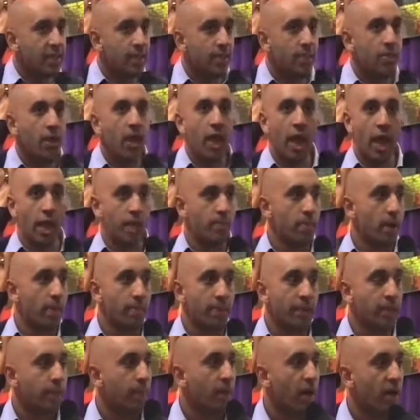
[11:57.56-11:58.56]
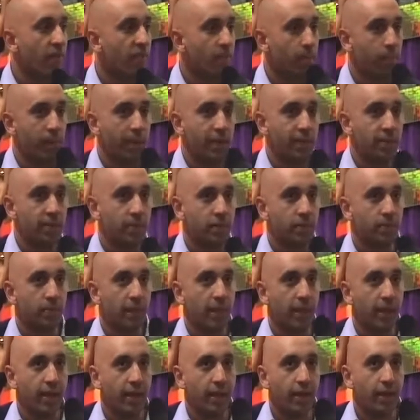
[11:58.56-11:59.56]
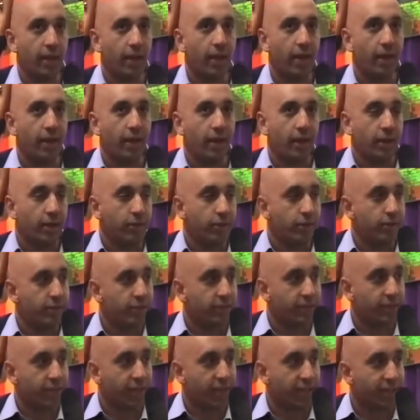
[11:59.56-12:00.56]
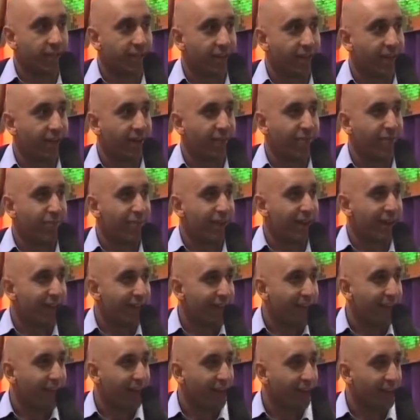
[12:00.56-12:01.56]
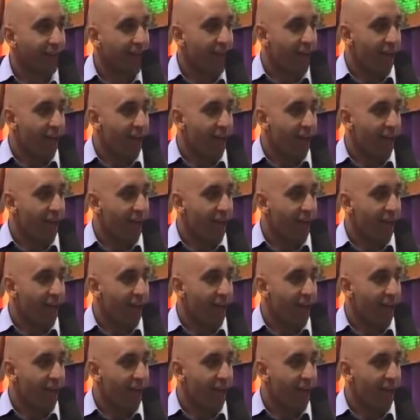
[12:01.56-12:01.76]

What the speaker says: them, and you might meet them at other places, but here, you just get to kind of really get close,